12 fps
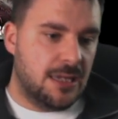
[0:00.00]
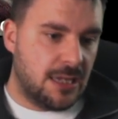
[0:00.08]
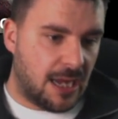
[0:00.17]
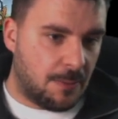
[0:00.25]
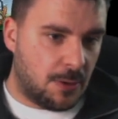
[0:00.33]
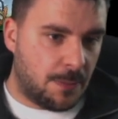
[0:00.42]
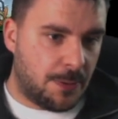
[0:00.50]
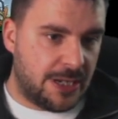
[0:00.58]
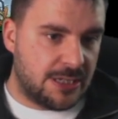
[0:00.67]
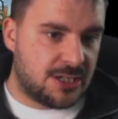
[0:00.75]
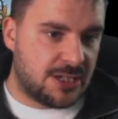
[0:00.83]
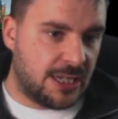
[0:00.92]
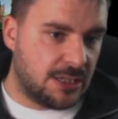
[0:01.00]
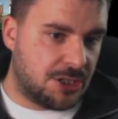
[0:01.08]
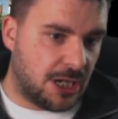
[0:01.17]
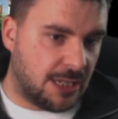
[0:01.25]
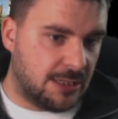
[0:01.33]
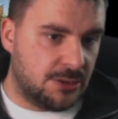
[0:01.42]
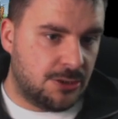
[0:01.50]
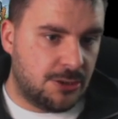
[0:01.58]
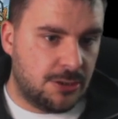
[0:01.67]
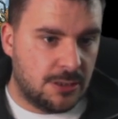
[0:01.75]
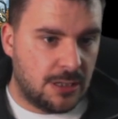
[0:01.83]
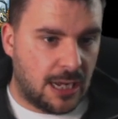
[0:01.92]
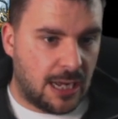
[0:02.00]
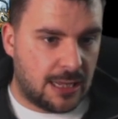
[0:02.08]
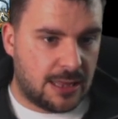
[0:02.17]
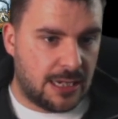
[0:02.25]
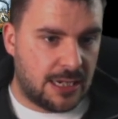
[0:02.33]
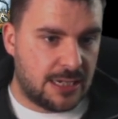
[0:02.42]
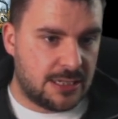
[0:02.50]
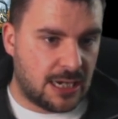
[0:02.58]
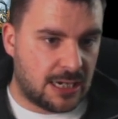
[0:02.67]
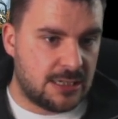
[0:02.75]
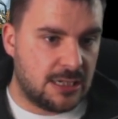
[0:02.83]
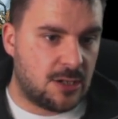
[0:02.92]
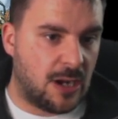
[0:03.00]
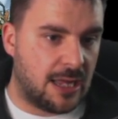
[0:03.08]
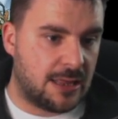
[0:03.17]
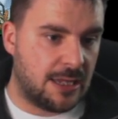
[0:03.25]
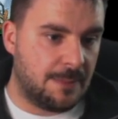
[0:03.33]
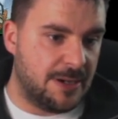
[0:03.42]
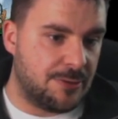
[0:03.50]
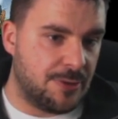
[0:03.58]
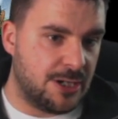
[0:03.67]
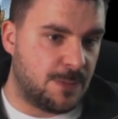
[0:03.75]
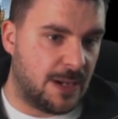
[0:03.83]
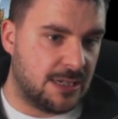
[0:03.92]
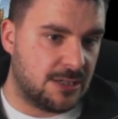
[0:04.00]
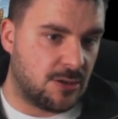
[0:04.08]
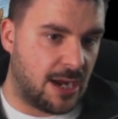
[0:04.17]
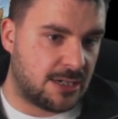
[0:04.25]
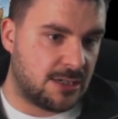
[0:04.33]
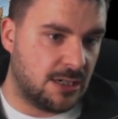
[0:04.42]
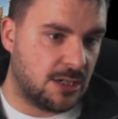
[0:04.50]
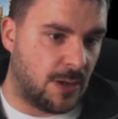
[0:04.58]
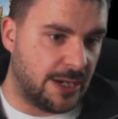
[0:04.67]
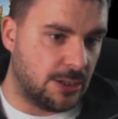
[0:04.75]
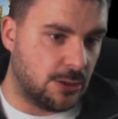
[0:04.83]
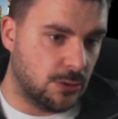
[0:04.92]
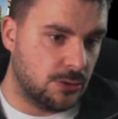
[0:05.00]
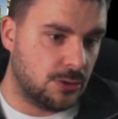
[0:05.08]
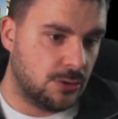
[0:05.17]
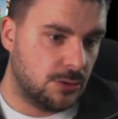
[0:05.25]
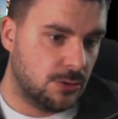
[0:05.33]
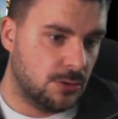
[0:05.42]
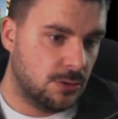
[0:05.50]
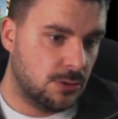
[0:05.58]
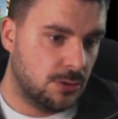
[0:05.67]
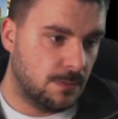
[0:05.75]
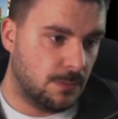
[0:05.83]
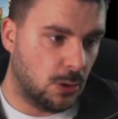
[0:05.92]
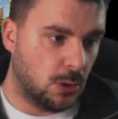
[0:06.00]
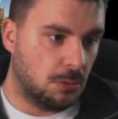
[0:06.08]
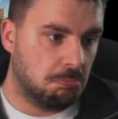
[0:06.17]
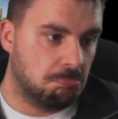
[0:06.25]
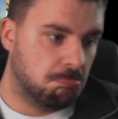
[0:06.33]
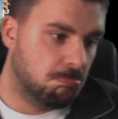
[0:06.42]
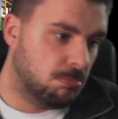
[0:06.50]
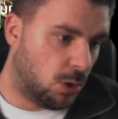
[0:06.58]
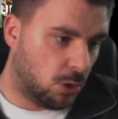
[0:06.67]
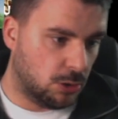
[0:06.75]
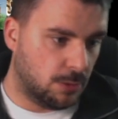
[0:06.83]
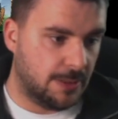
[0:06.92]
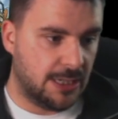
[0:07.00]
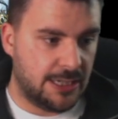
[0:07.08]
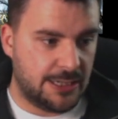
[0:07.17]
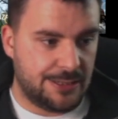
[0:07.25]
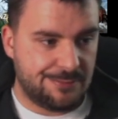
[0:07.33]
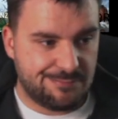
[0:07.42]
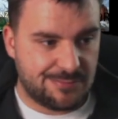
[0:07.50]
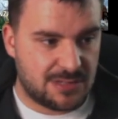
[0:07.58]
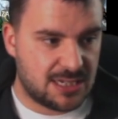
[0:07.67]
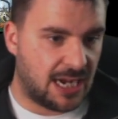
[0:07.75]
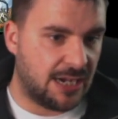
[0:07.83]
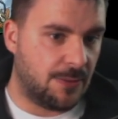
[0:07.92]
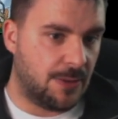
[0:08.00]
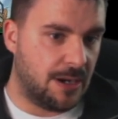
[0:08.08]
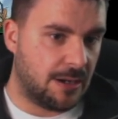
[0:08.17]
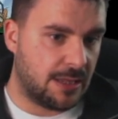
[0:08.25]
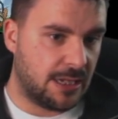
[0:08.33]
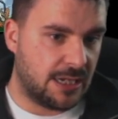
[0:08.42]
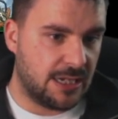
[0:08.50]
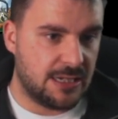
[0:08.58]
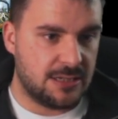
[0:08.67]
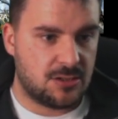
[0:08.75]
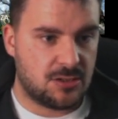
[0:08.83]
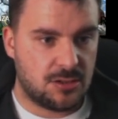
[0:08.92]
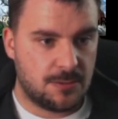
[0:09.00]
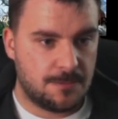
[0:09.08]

I'm going to put it in Steal a Challenge. I think it's actually I think mid-range piles are actually quite good. But ultimately, it's kind of where I think it is.